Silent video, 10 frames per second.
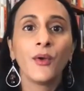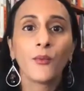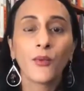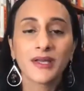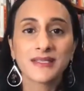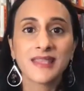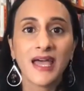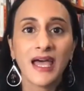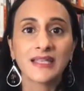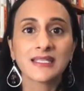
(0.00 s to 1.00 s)
was
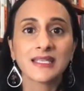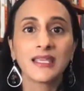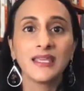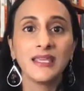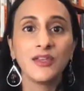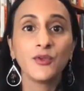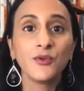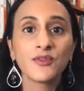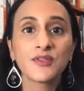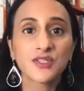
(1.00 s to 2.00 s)
that he
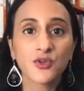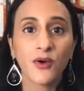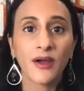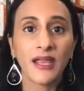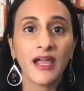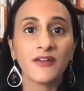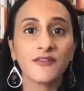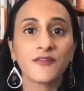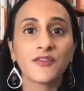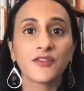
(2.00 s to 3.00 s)
knew the story of
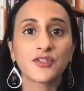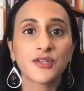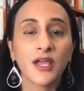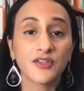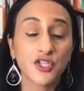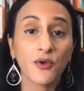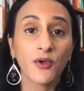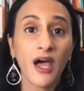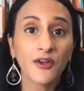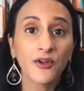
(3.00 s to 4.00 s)
the Jogan uh,